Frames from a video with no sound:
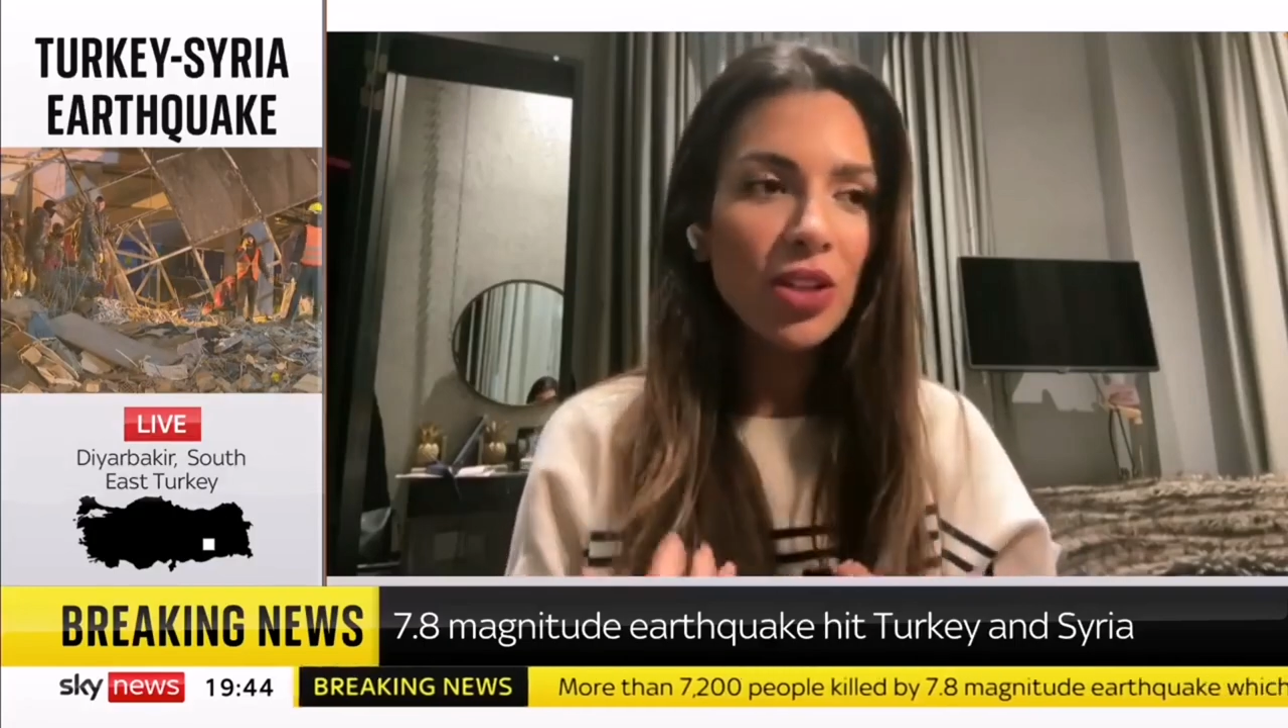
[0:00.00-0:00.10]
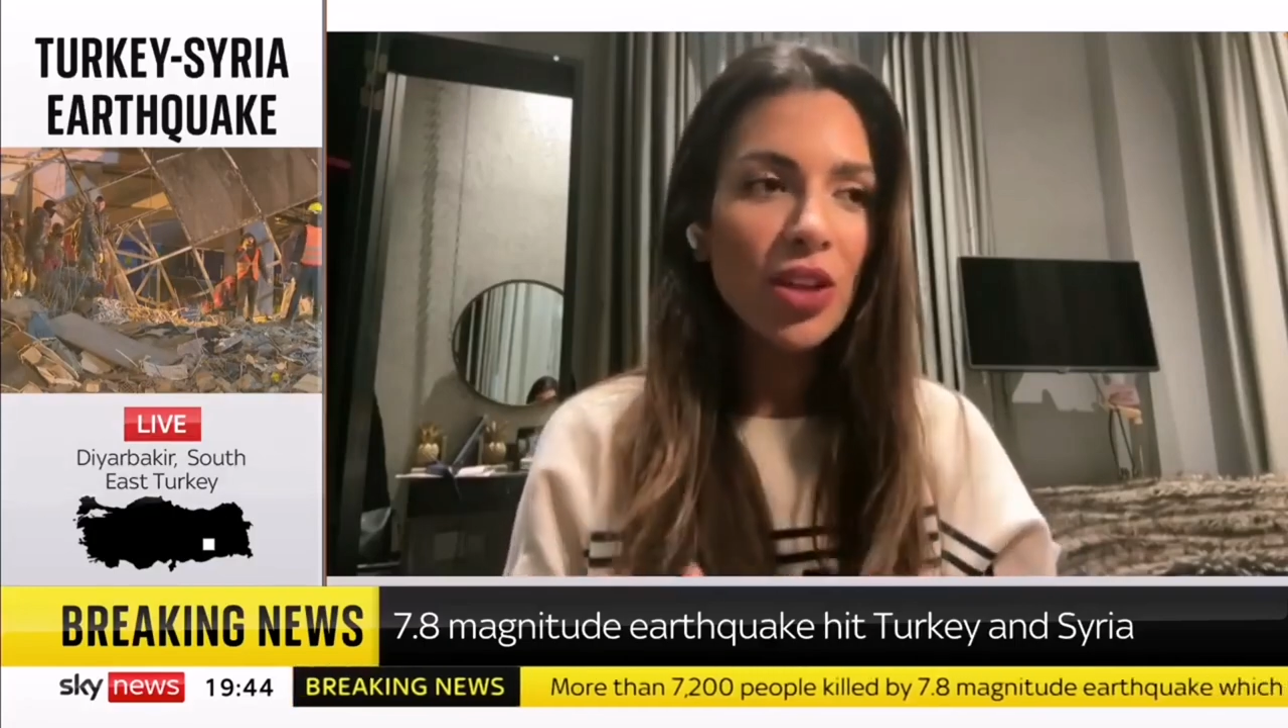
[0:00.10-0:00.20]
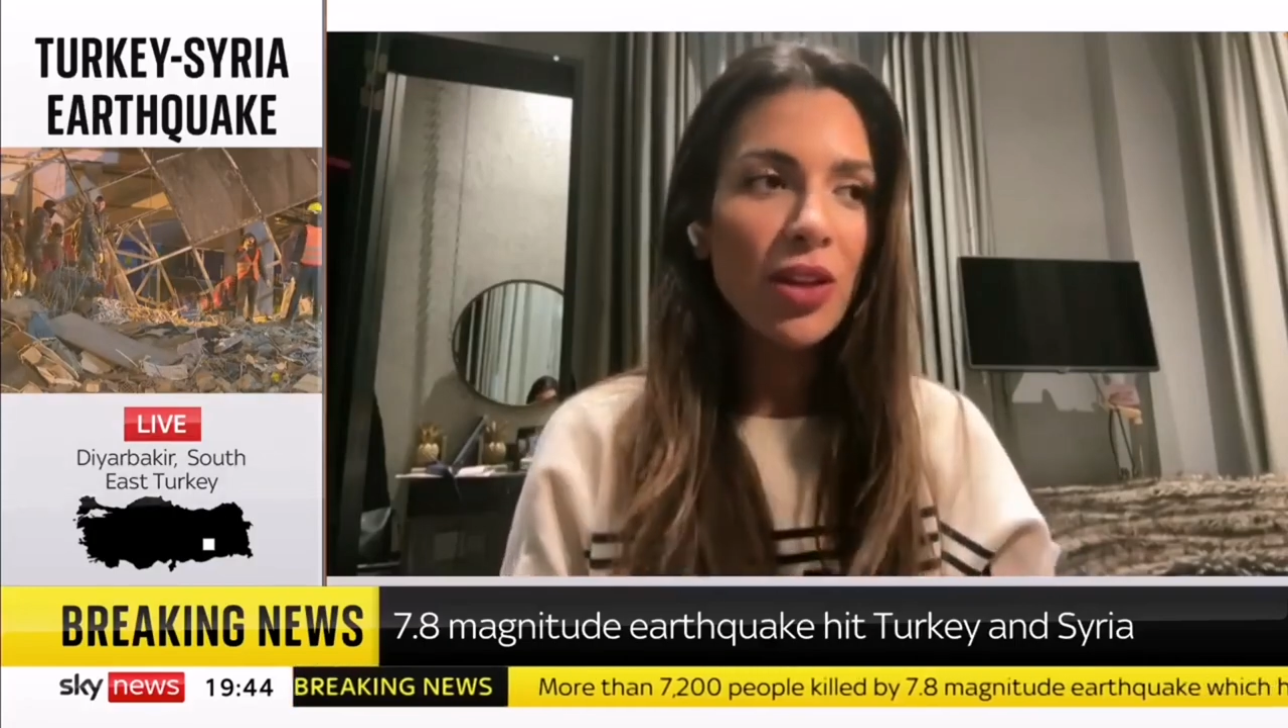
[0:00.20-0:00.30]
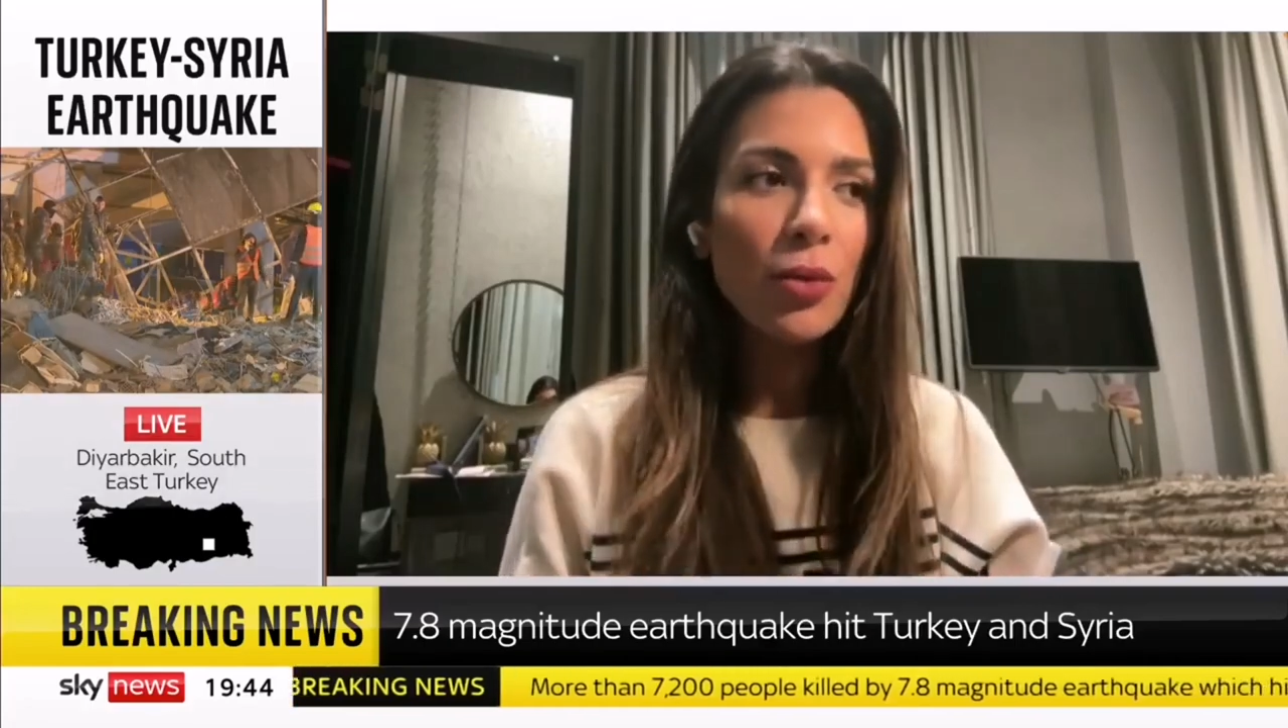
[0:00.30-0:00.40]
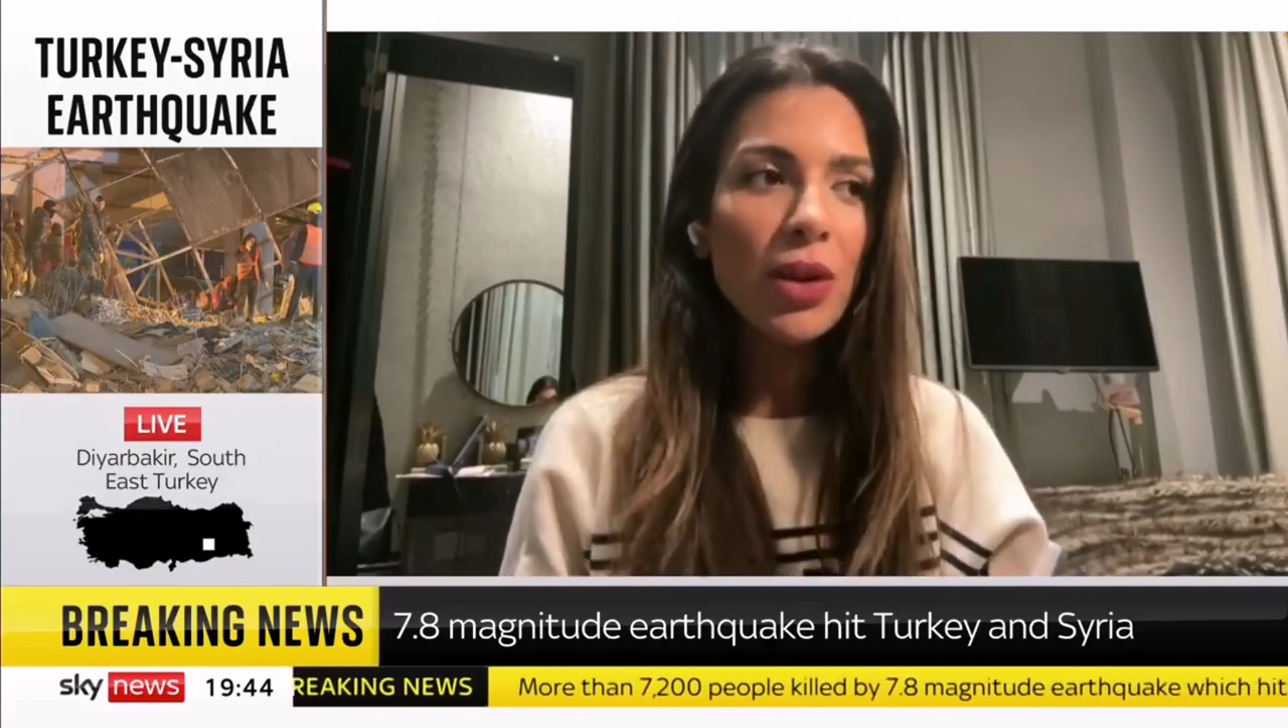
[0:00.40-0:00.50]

each other.